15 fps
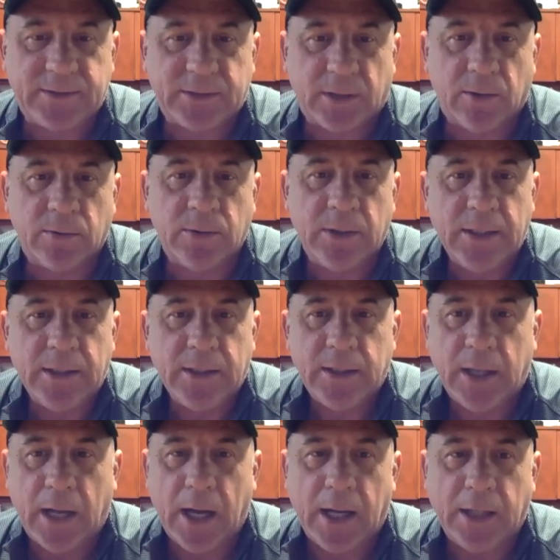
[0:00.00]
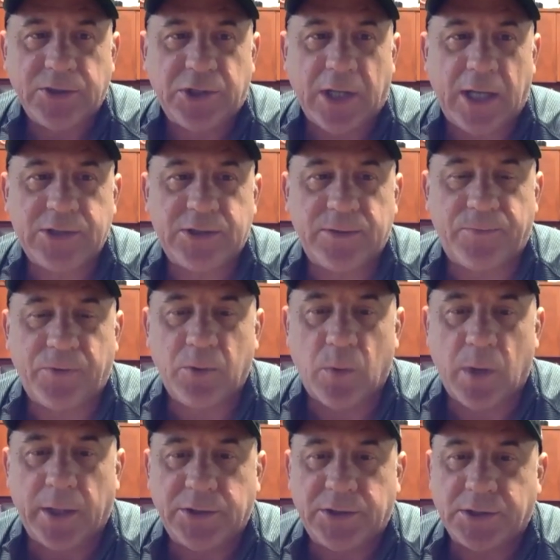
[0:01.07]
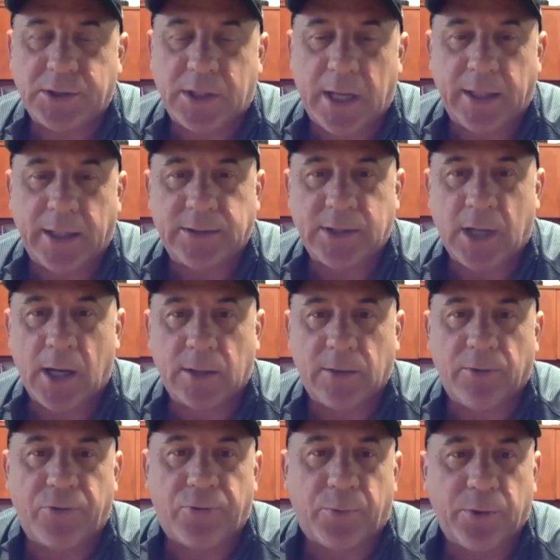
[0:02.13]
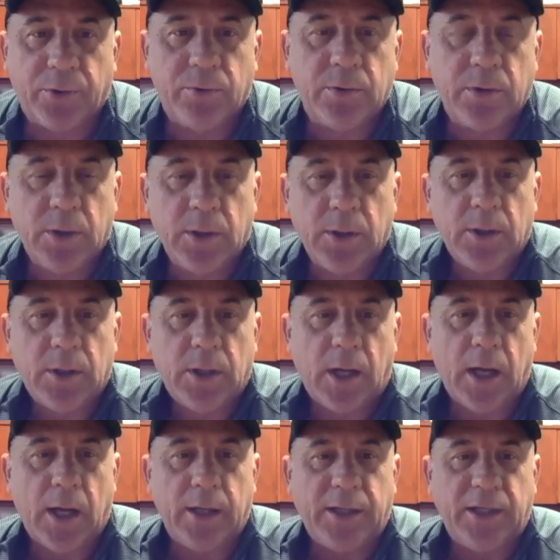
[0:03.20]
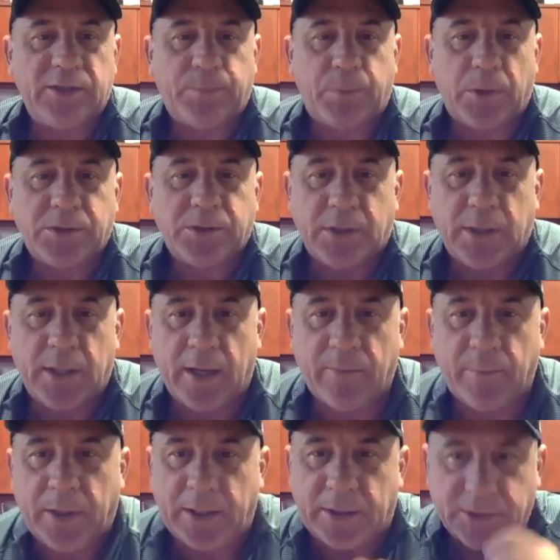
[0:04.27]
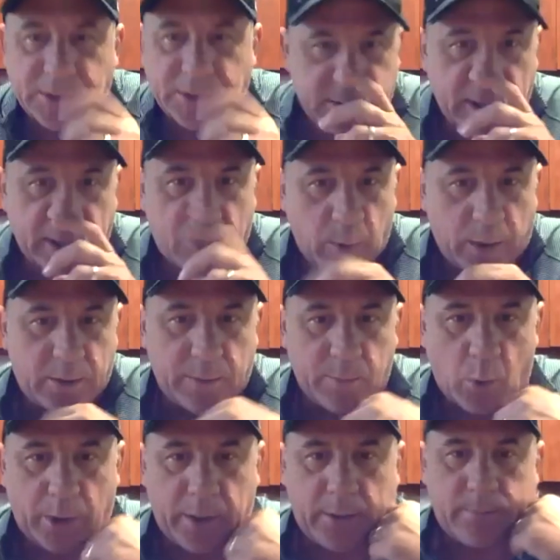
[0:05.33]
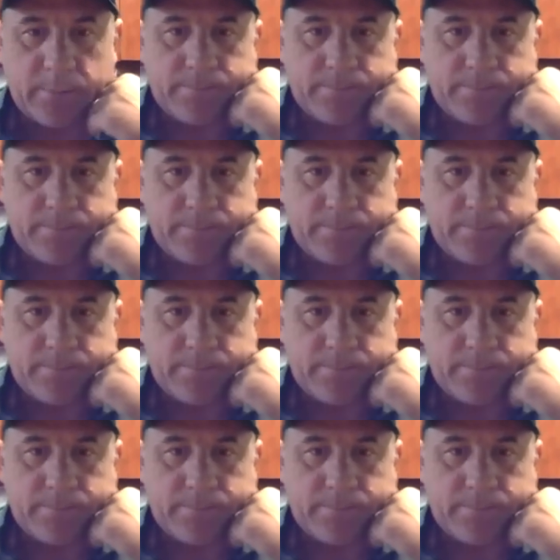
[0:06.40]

So, uh, Josh, if you want to just kind of toggle through uh, each person and everybody can just say a quick good morning.